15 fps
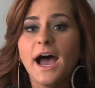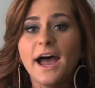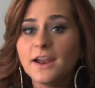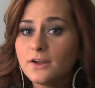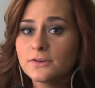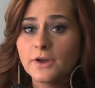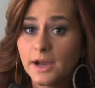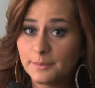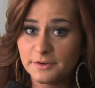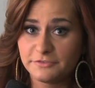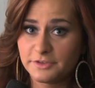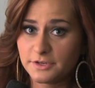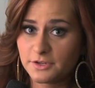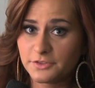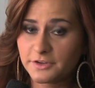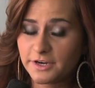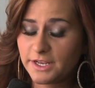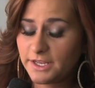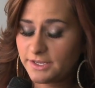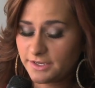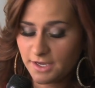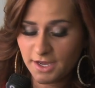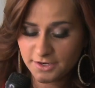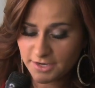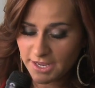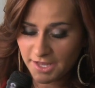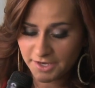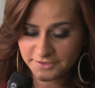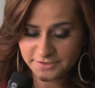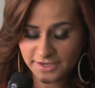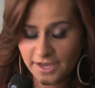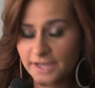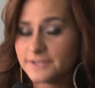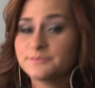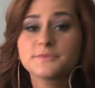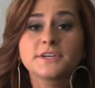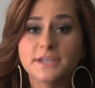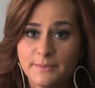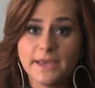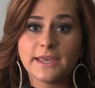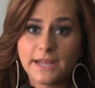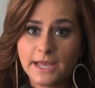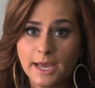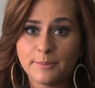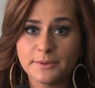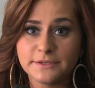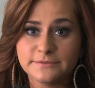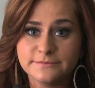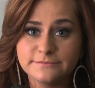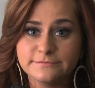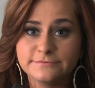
I don't know how I'm going to fit all 30 in. I, I, I'm going to make it happen.